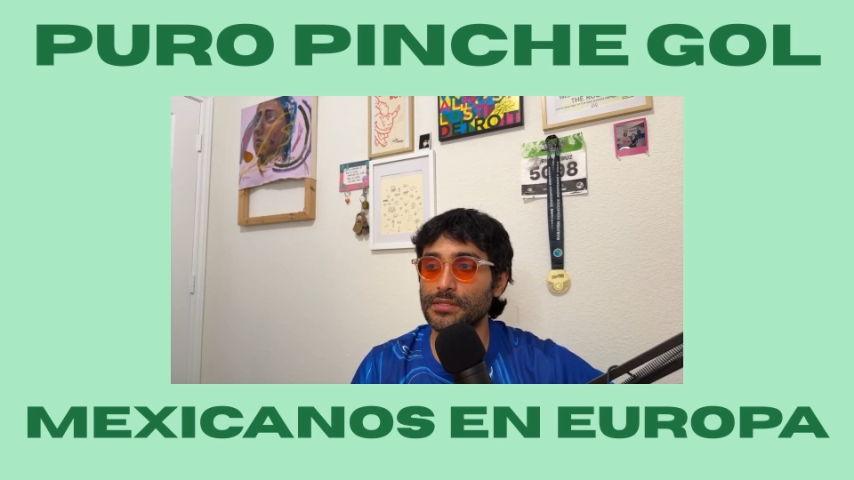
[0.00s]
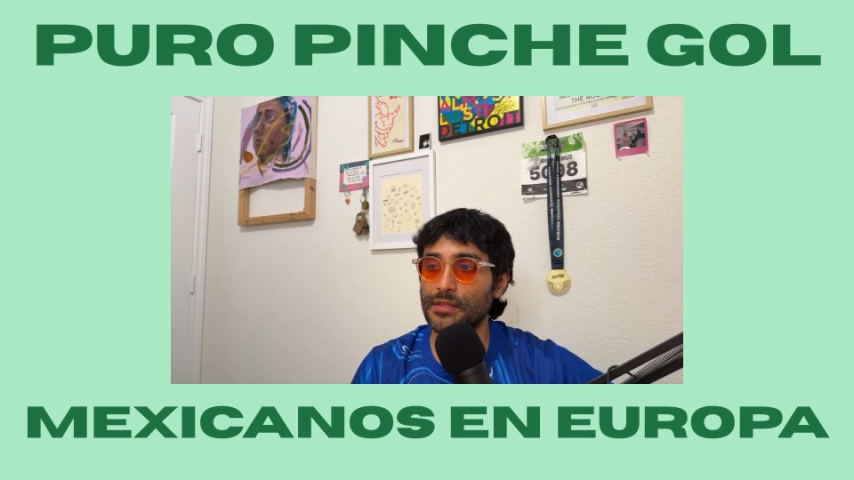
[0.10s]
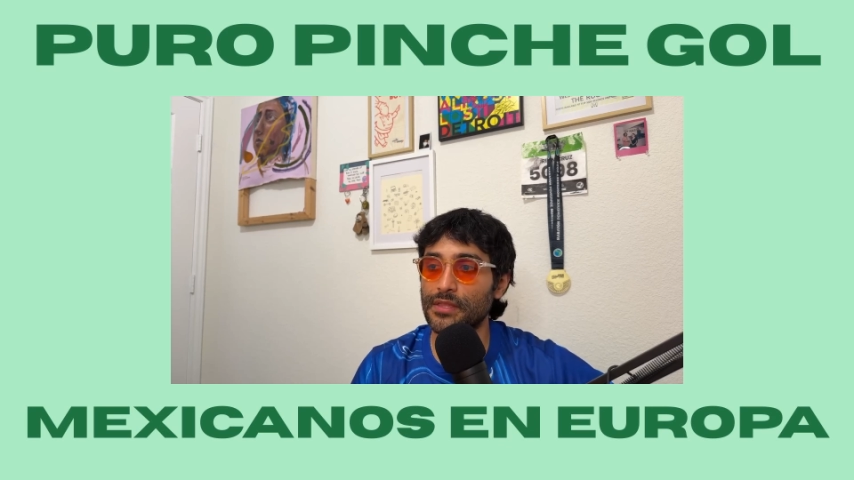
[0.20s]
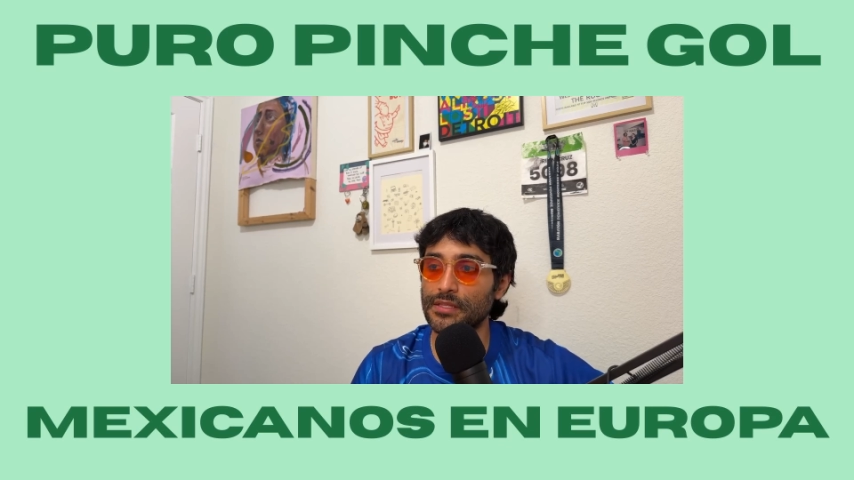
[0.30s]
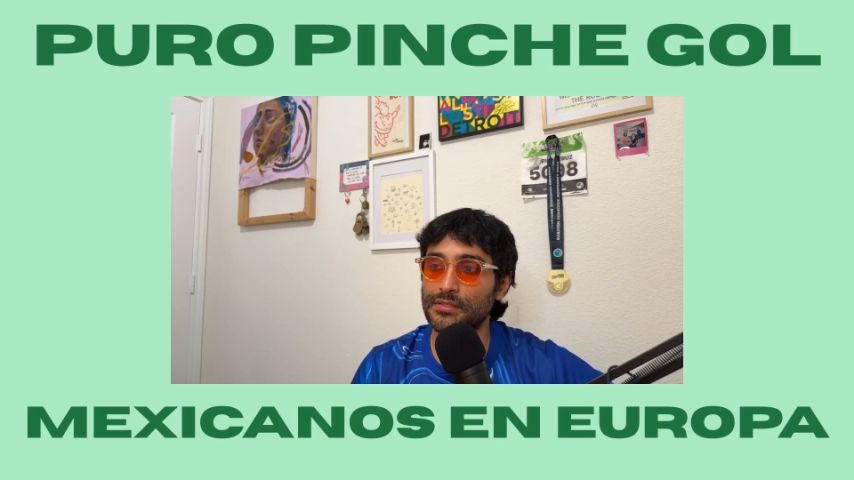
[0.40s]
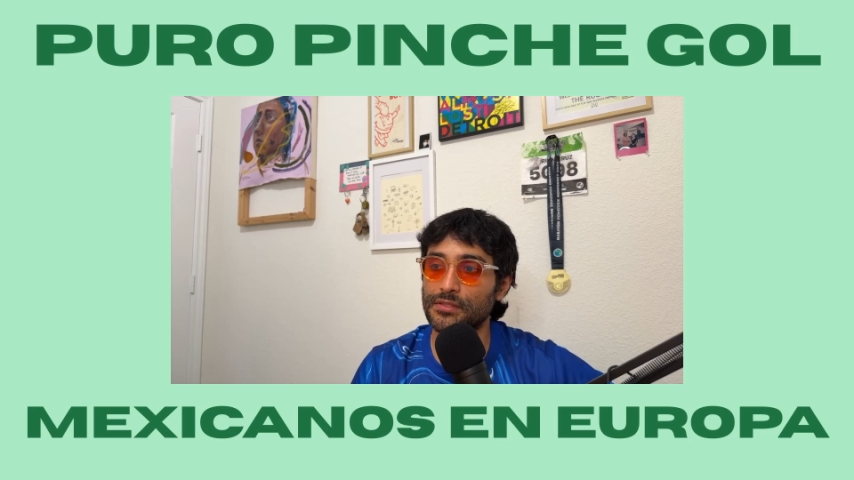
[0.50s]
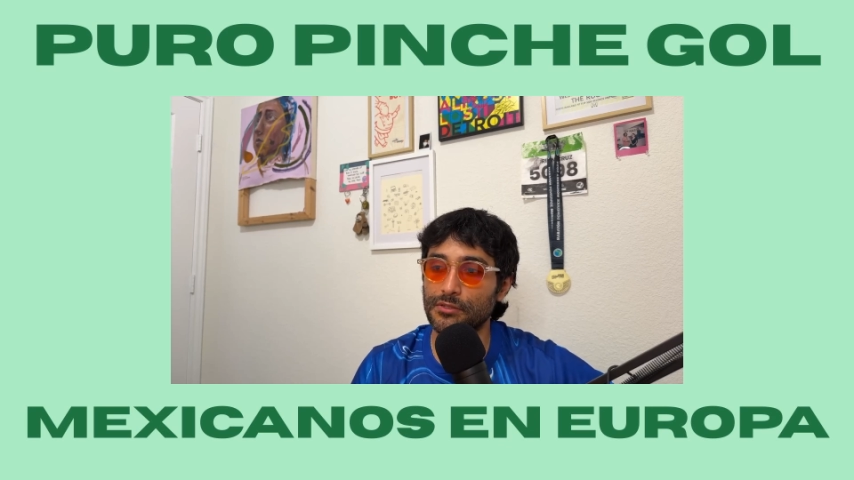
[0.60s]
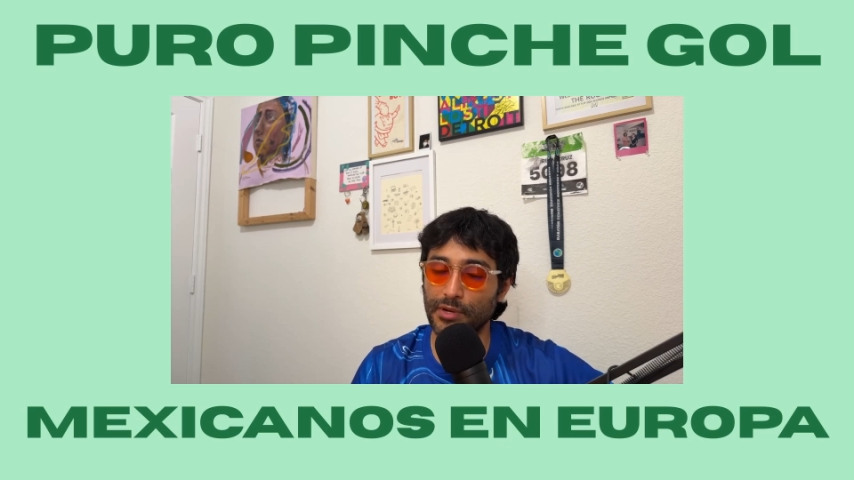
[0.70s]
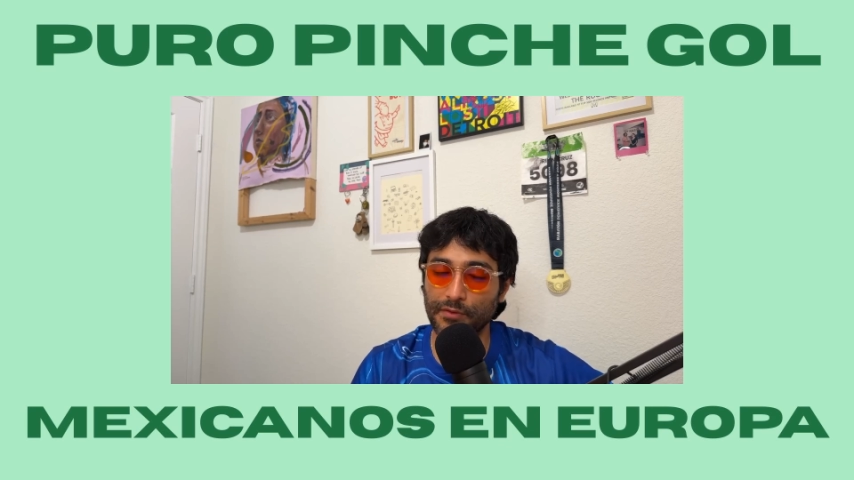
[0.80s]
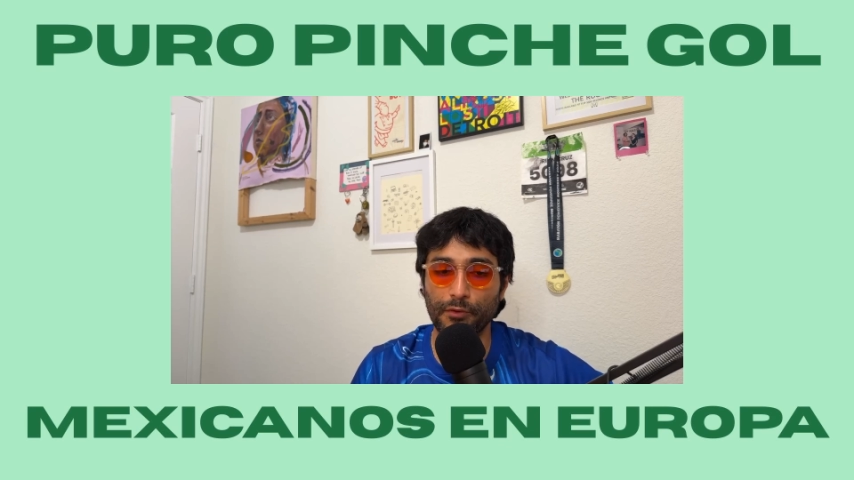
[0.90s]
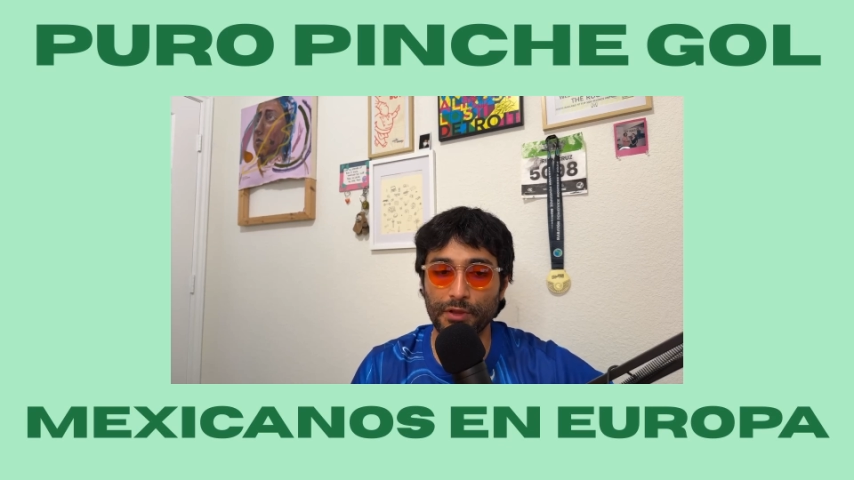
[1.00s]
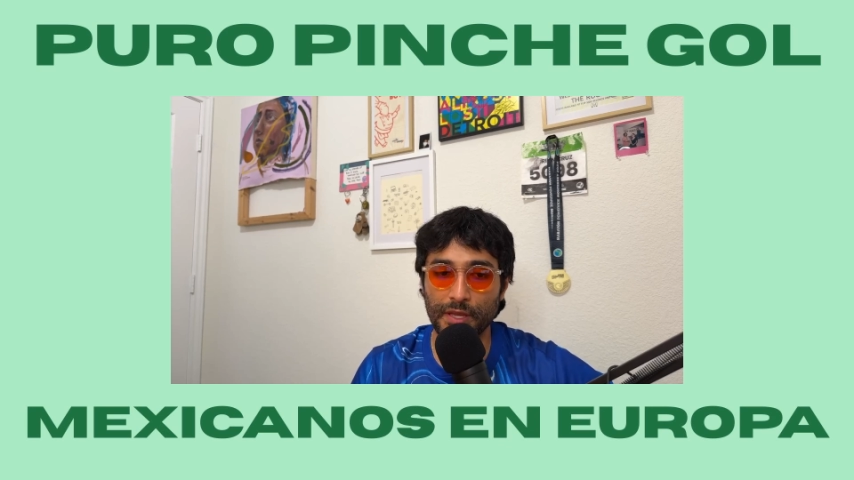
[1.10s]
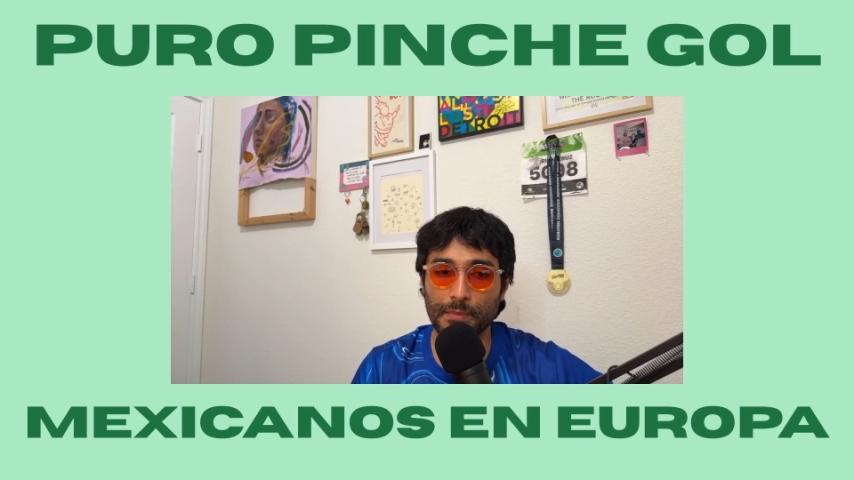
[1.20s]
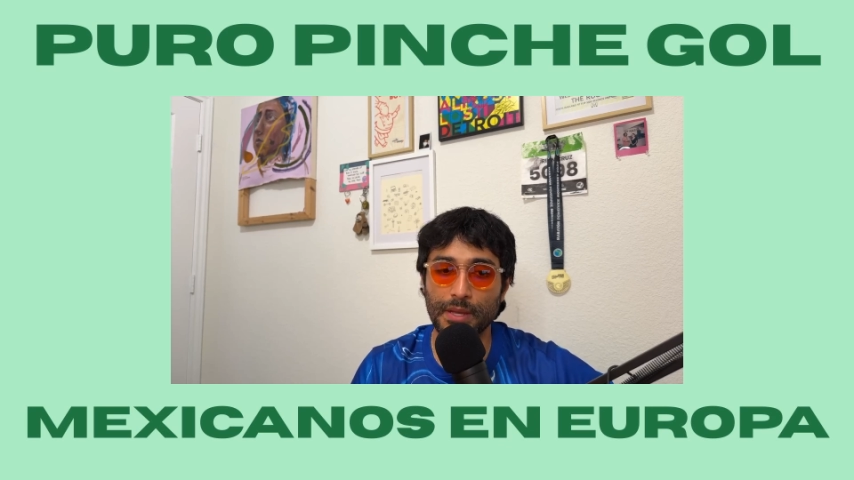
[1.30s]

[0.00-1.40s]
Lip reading: I think this is great for him,